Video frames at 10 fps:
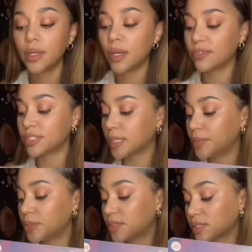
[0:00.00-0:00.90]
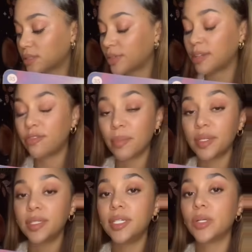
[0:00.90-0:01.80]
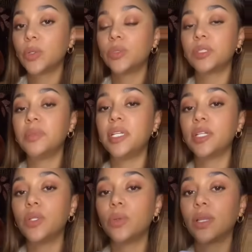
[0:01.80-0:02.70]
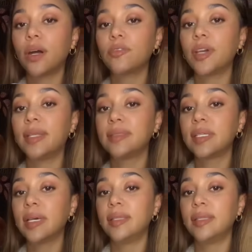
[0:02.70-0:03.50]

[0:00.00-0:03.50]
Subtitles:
For some of you, there's a divine feminine here who is meeting new love and